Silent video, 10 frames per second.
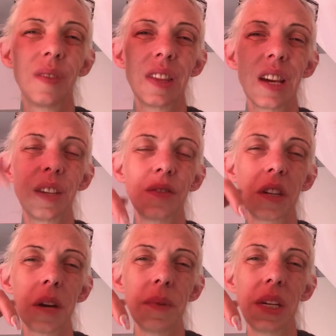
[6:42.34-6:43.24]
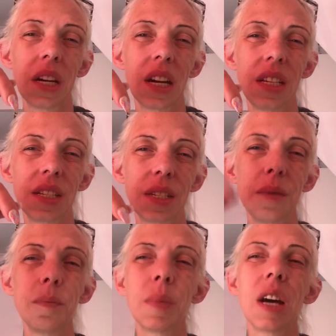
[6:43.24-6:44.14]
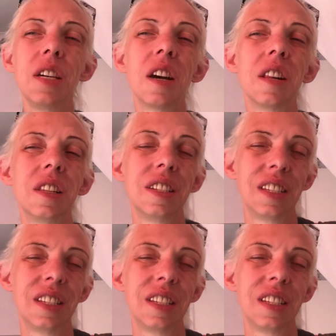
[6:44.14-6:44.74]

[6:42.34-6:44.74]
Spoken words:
Thanks for coming, guys. Bye, y'all.